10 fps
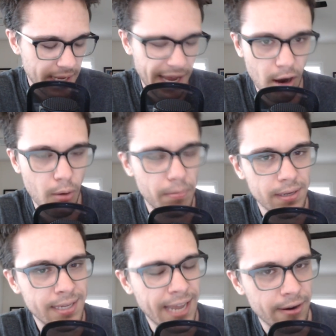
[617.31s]
help
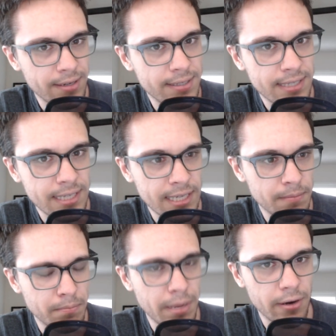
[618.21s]

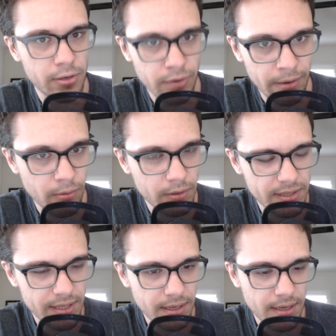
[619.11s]
guarantee better trait
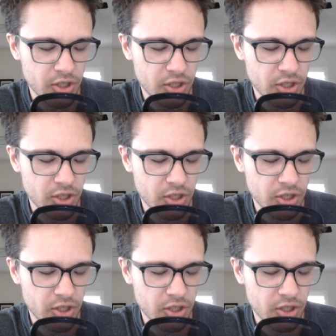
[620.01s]
rolls.